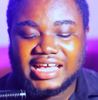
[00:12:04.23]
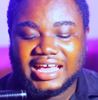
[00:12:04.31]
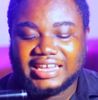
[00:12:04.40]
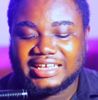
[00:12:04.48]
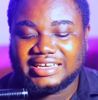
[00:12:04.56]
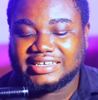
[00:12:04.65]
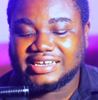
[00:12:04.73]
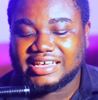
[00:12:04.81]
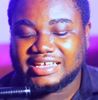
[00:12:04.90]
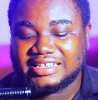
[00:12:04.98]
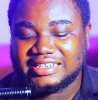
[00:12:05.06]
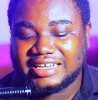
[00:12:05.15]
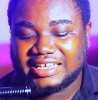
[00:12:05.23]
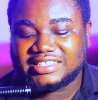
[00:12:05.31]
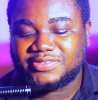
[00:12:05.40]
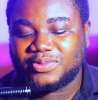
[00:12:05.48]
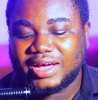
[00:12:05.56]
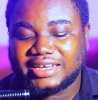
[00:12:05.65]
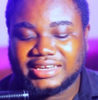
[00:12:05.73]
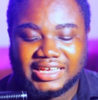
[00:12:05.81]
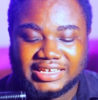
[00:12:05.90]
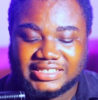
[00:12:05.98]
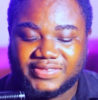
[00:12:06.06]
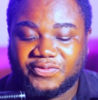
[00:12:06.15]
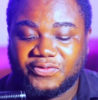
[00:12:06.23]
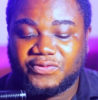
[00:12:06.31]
and then the next one is